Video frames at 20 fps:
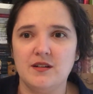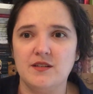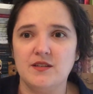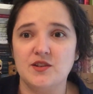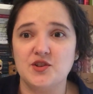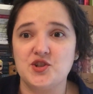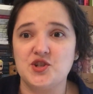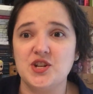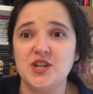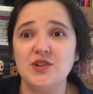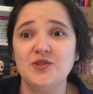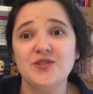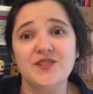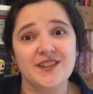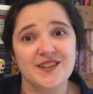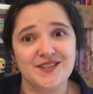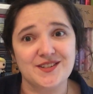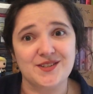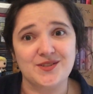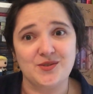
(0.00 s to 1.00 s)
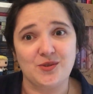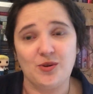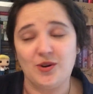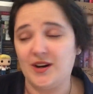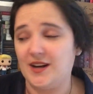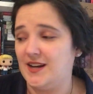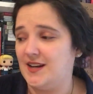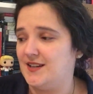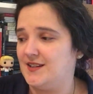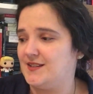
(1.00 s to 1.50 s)
the Gilda
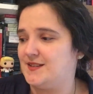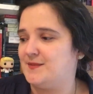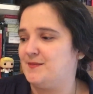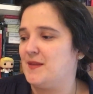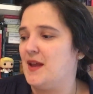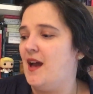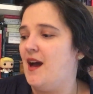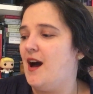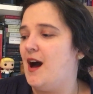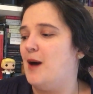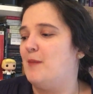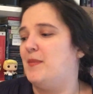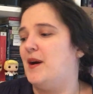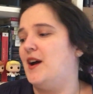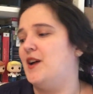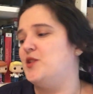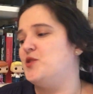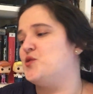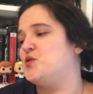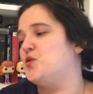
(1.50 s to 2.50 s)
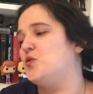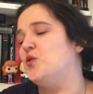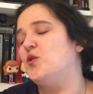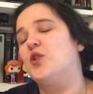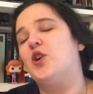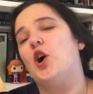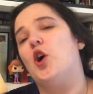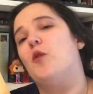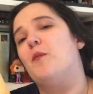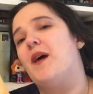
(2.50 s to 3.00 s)
Stories by
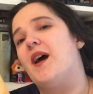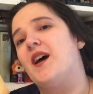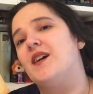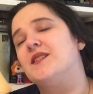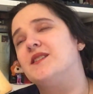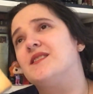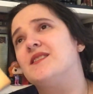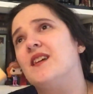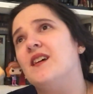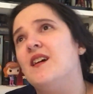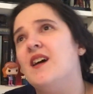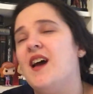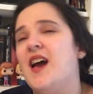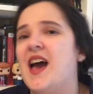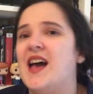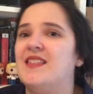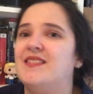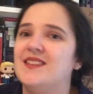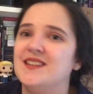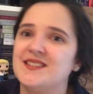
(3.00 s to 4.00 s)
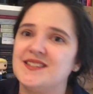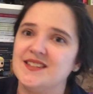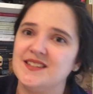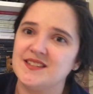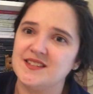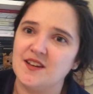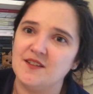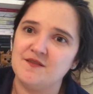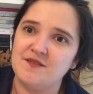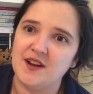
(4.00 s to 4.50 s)
Jewel Gomez. And this
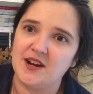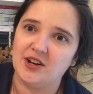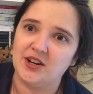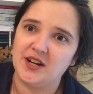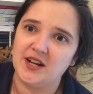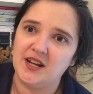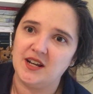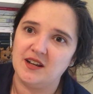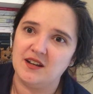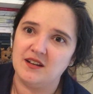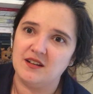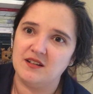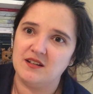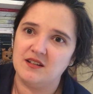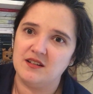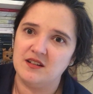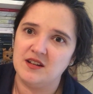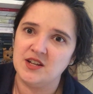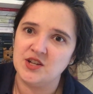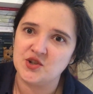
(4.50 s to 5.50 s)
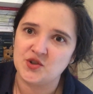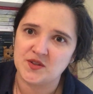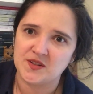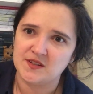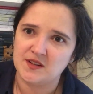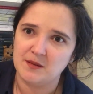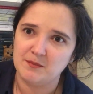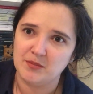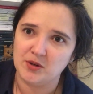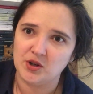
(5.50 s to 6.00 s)
is a very
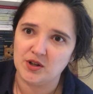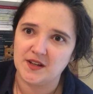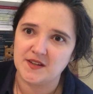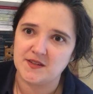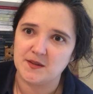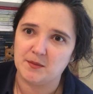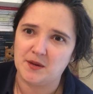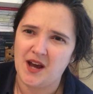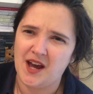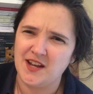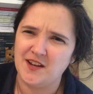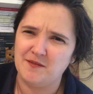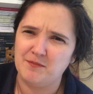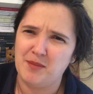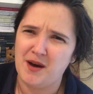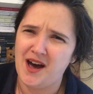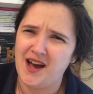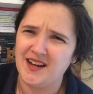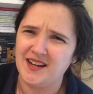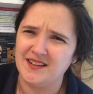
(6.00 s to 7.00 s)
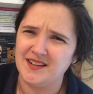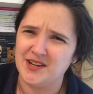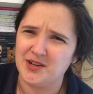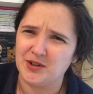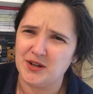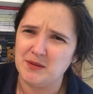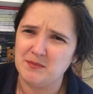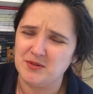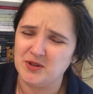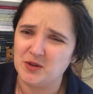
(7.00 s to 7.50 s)
interesting book. It's a kind of
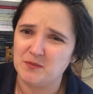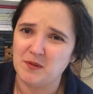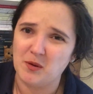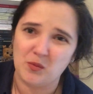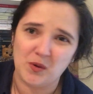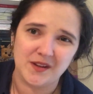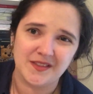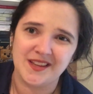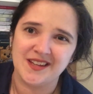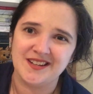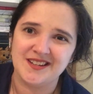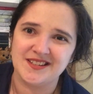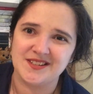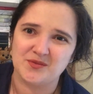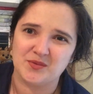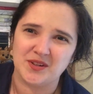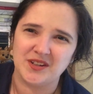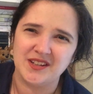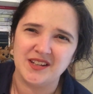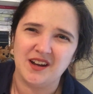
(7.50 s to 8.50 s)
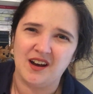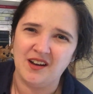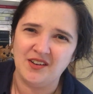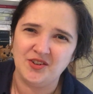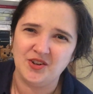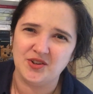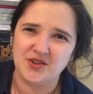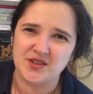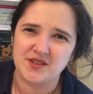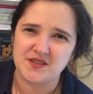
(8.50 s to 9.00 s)
pioneering book, but one that is really
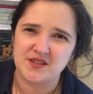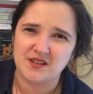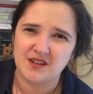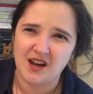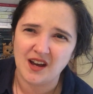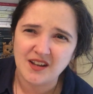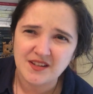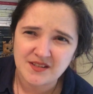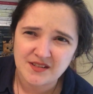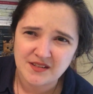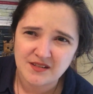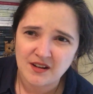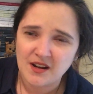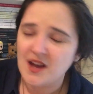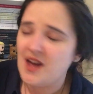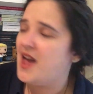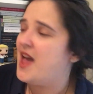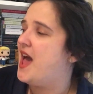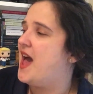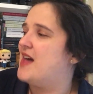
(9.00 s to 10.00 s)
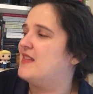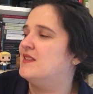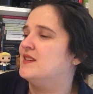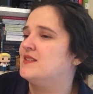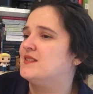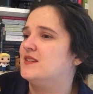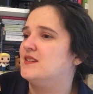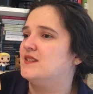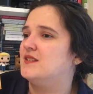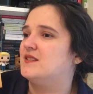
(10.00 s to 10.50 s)
under-discussed. And
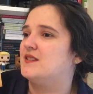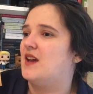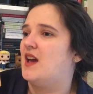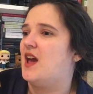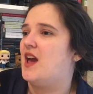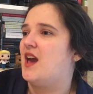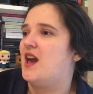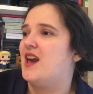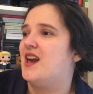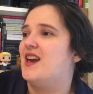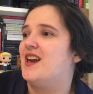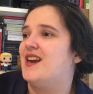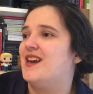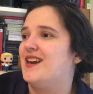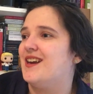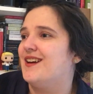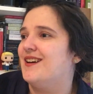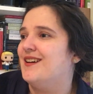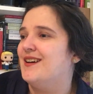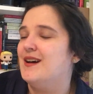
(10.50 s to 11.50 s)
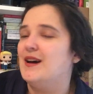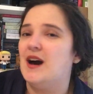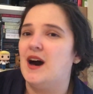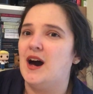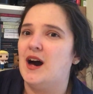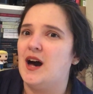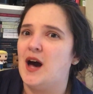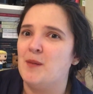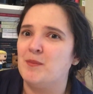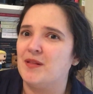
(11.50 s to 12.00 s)
this is a
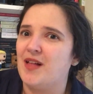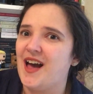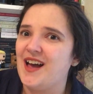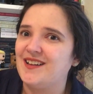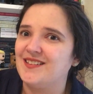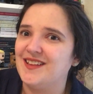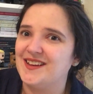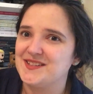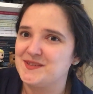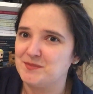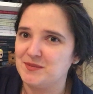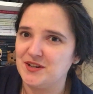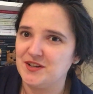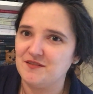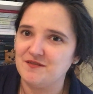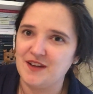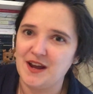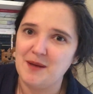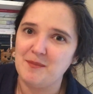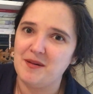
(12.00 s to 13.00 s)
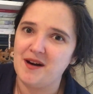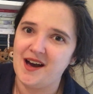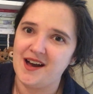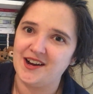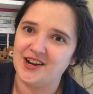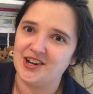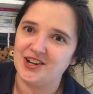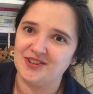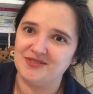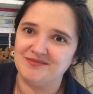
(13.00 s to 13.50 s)
Black lesbian
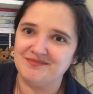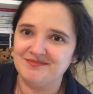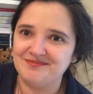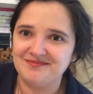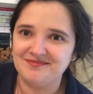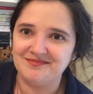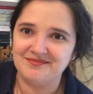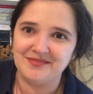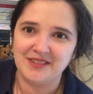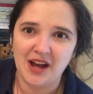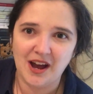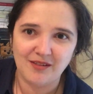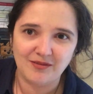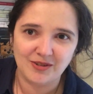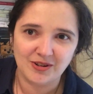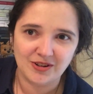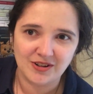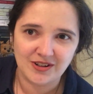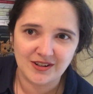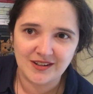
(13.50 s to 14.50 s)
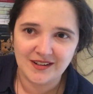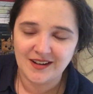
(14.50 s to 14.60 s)
vampire novel.